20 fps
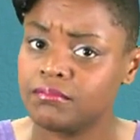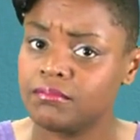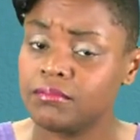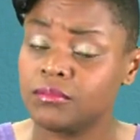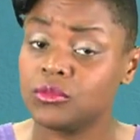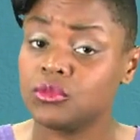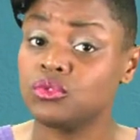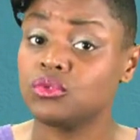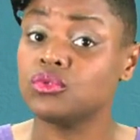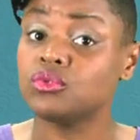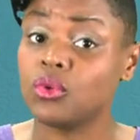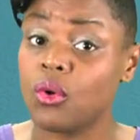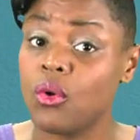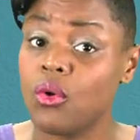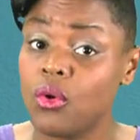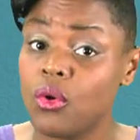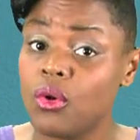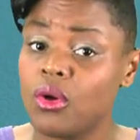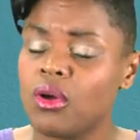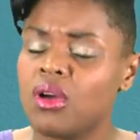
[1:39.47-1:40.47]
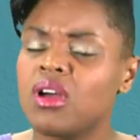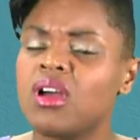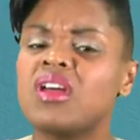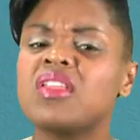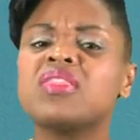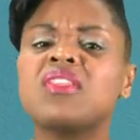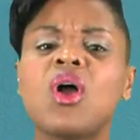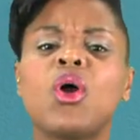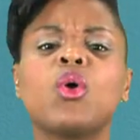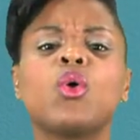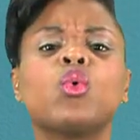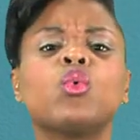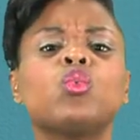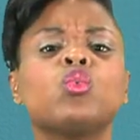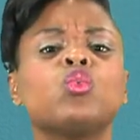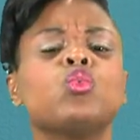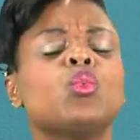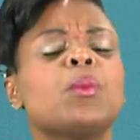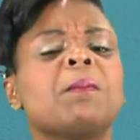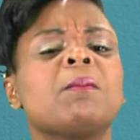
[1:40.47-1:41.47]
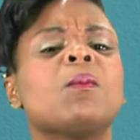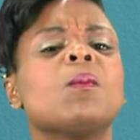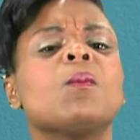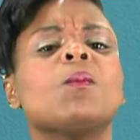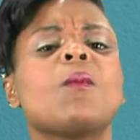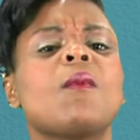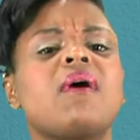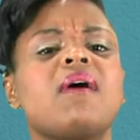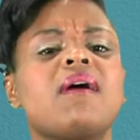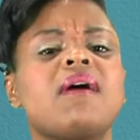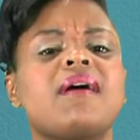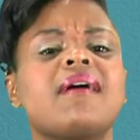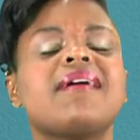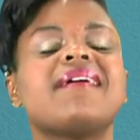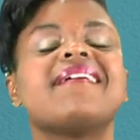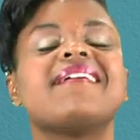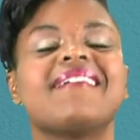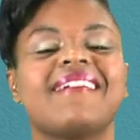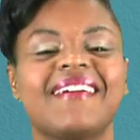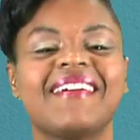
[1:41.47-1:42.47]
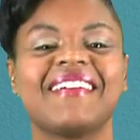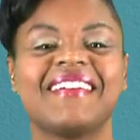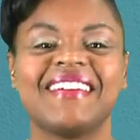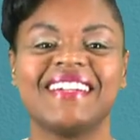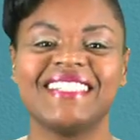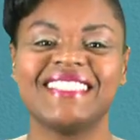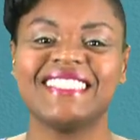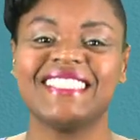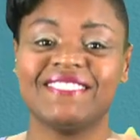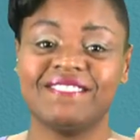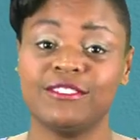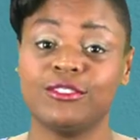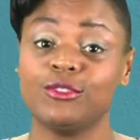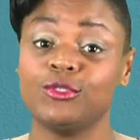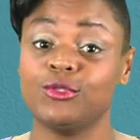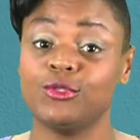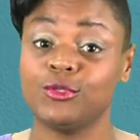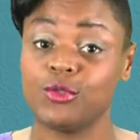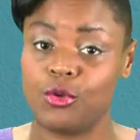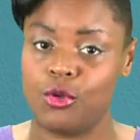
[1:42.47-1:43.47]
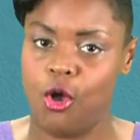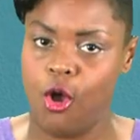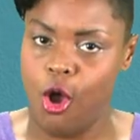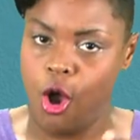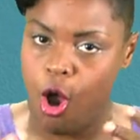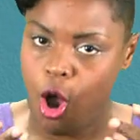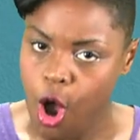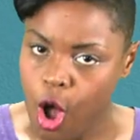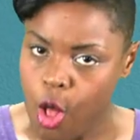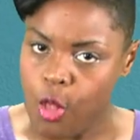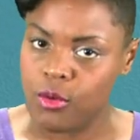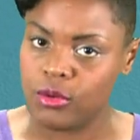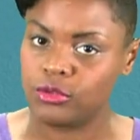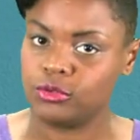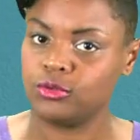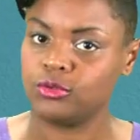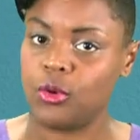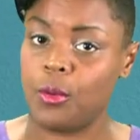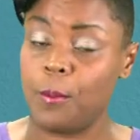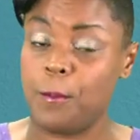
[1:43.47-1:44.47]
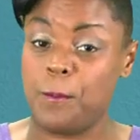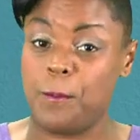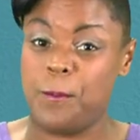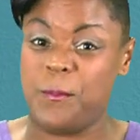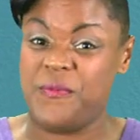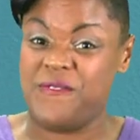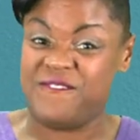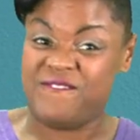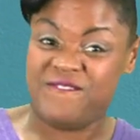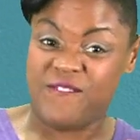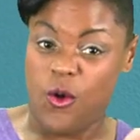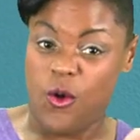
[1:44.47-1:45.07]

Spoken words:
Pre-rule programs are the ones that were shown before January 1, 1998 for analog programs.